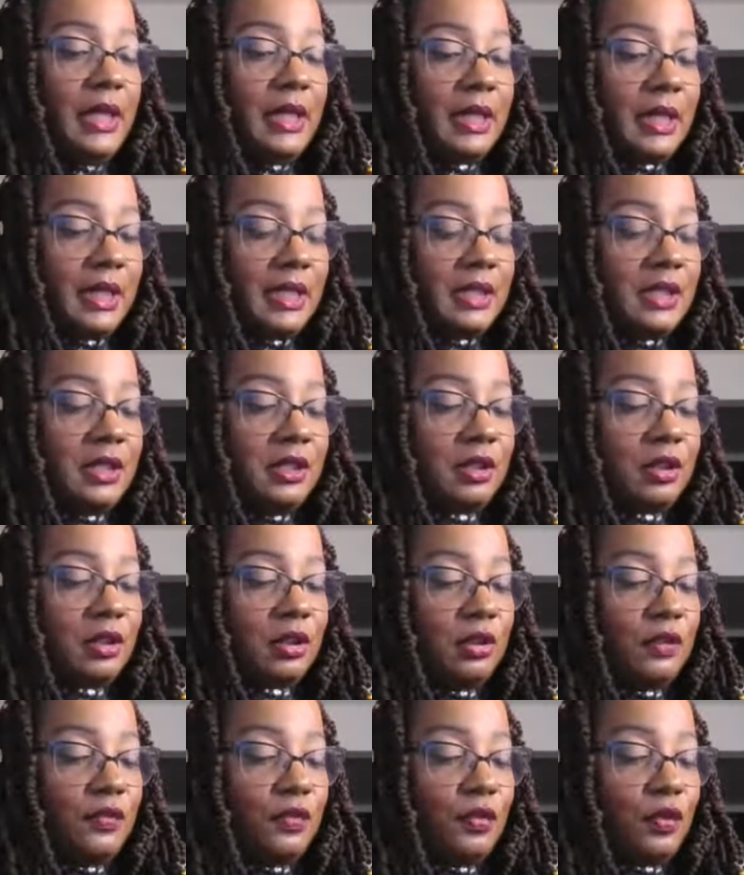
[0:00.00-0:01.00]
In
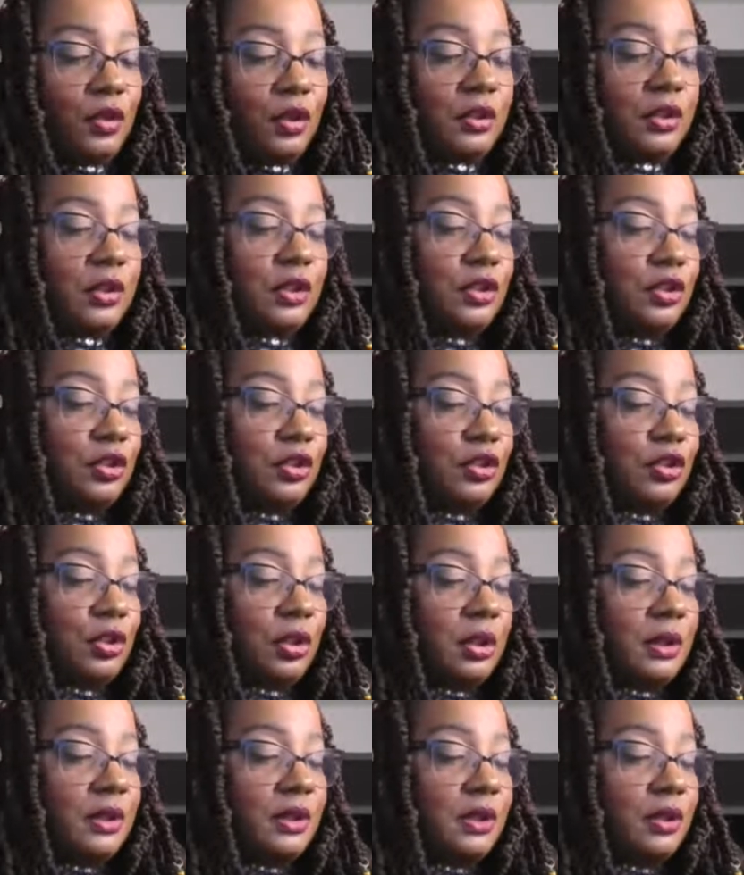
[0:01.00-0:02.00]
1934, the year
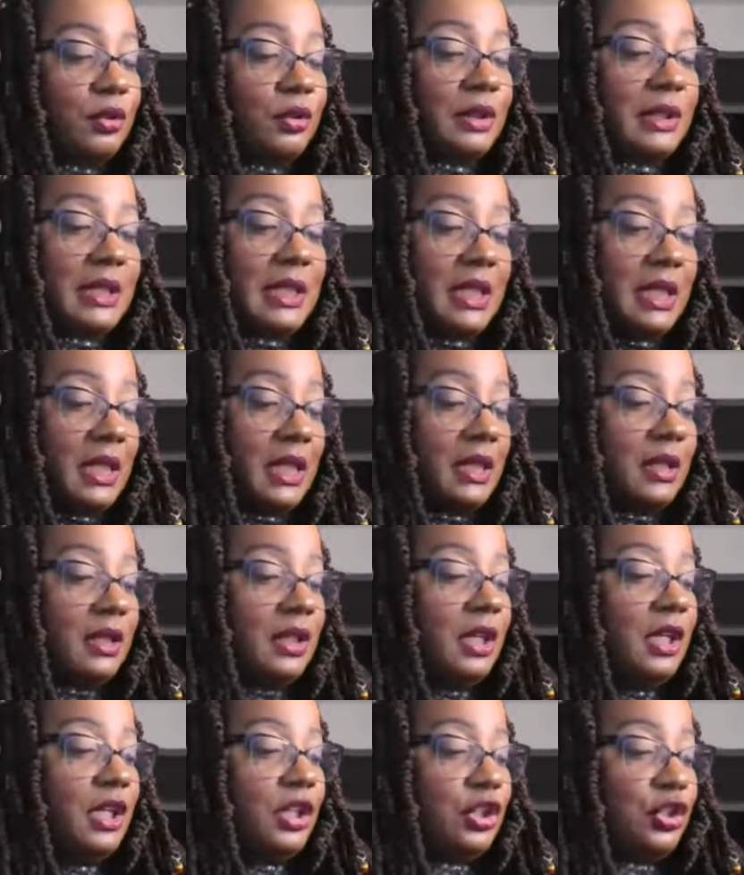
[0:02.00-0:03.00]
Shirley turned
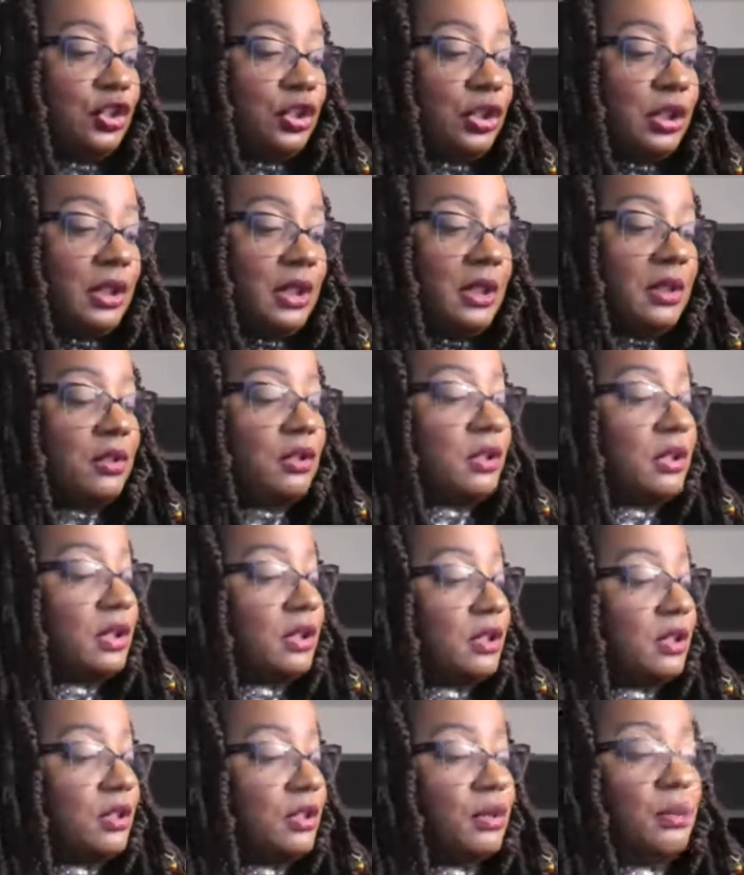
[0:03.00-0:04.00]
10, she and her
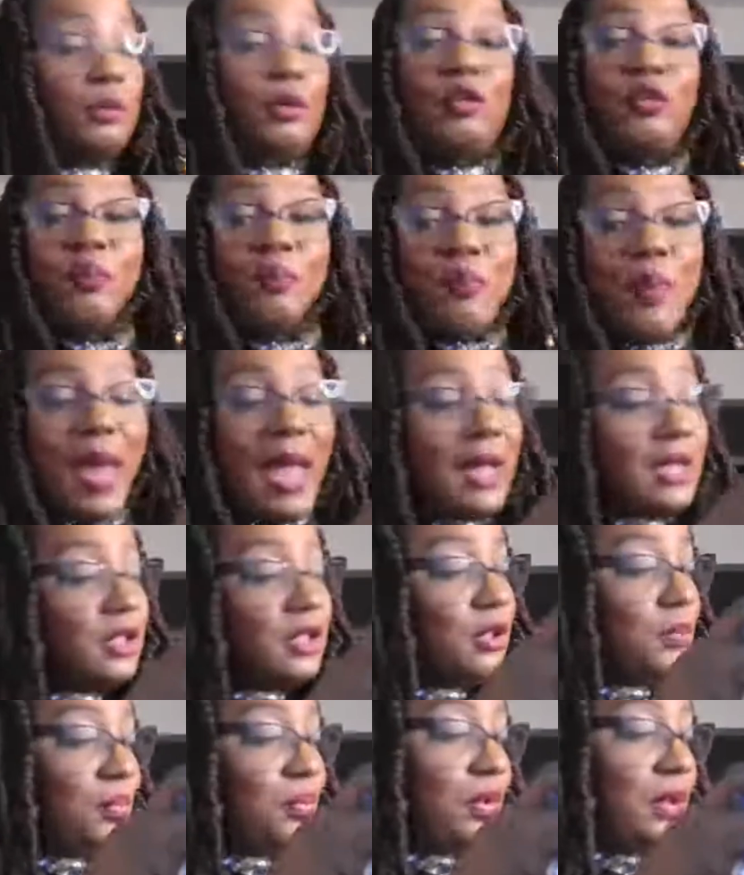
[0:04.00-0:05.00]
sisters moved back
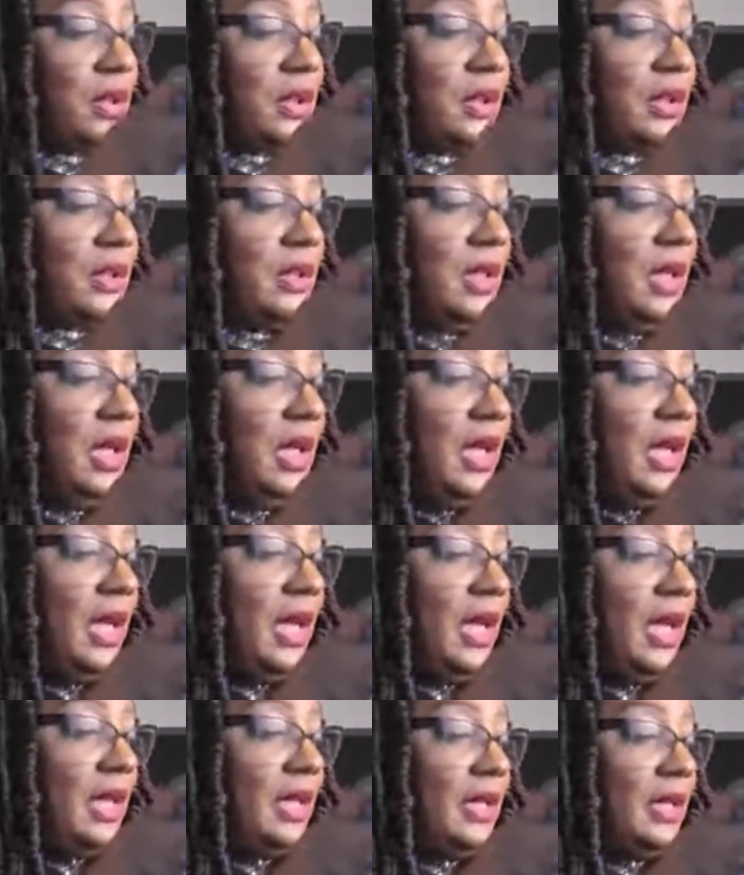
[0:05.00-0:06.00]
to Brooklyn
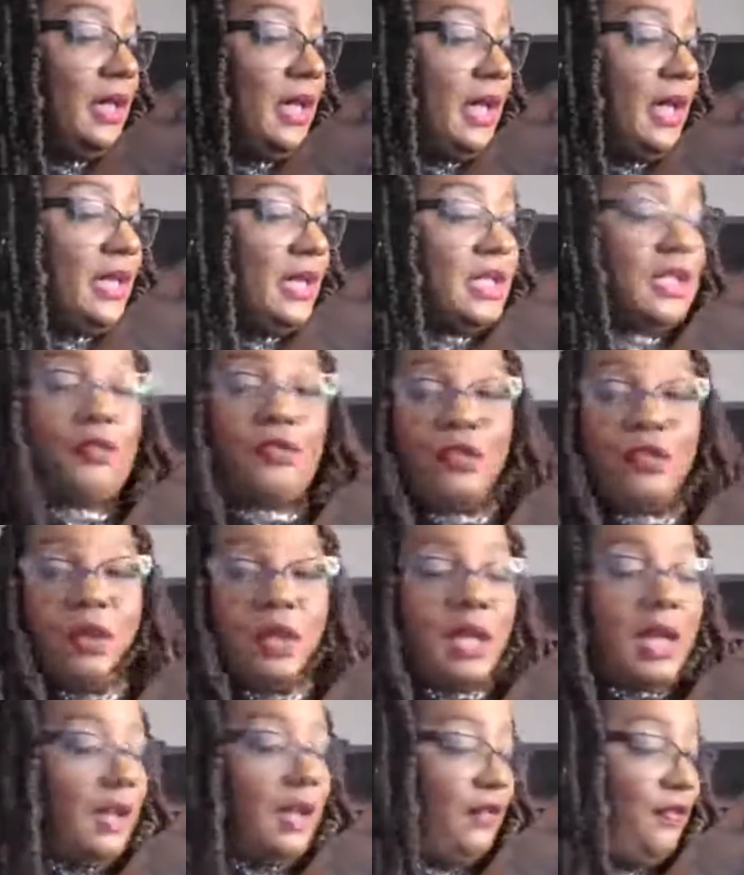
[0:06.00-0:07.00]
and a
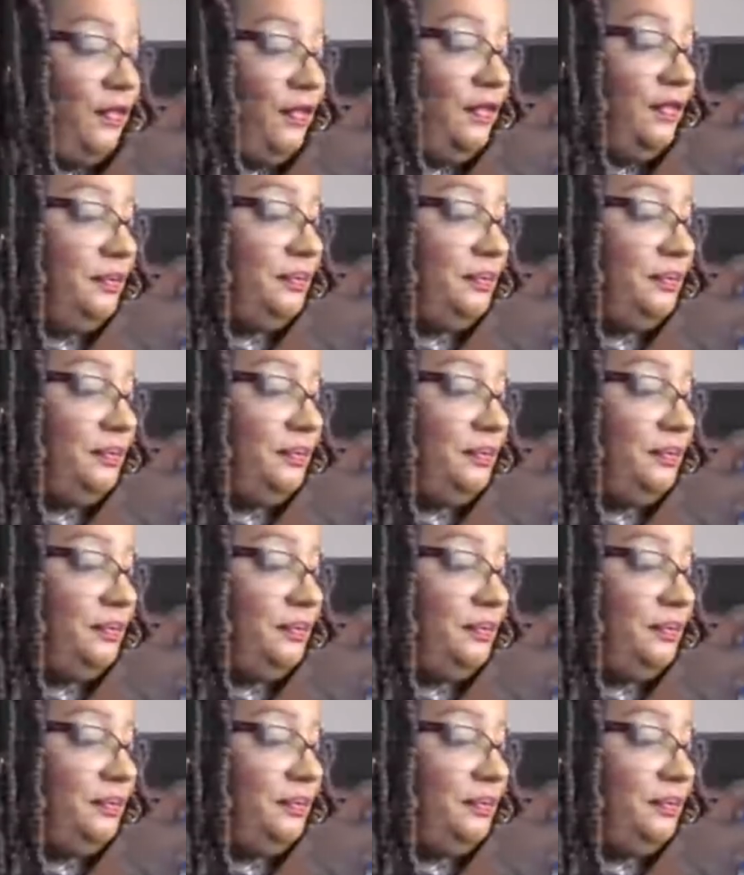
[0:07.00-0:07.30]
different life.